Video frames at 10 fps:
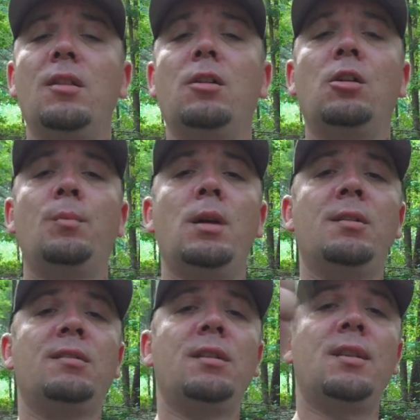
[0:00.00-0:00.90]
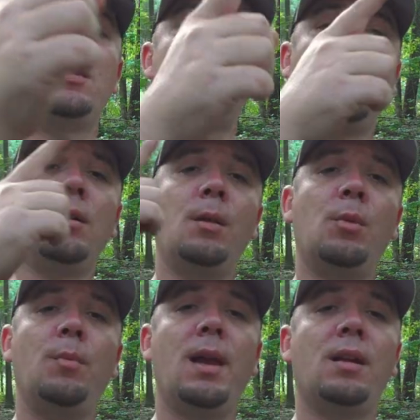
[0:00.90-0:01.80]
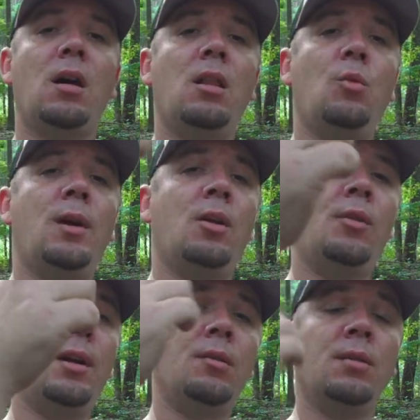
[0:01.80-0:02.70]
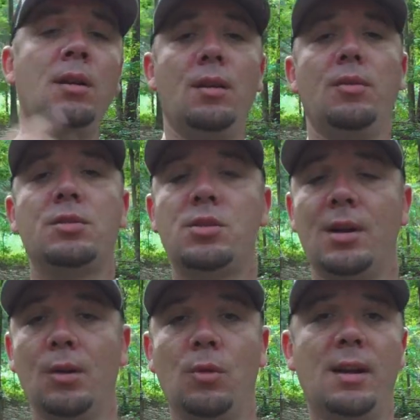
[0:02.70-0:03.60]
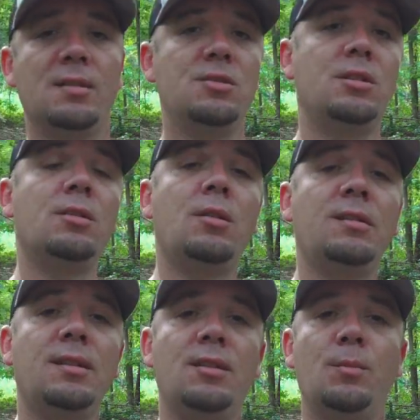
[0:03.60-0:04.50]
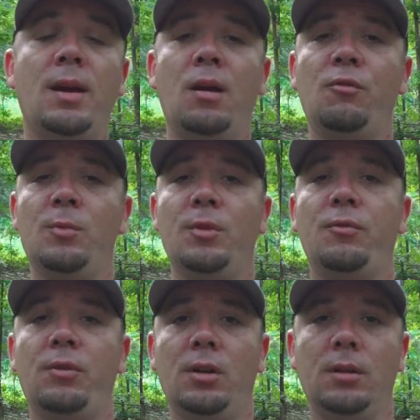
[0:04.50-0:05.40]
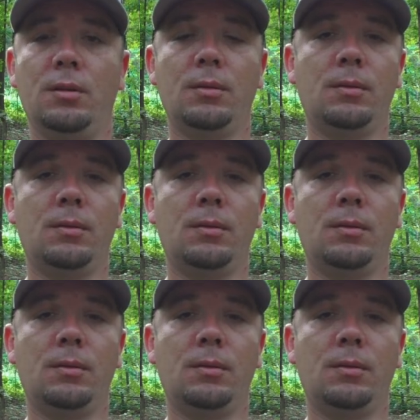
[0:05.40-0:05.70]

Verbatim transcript: They're going to be able to see that trail camera band all the way around the tree, whereas you can only see the mount from the front.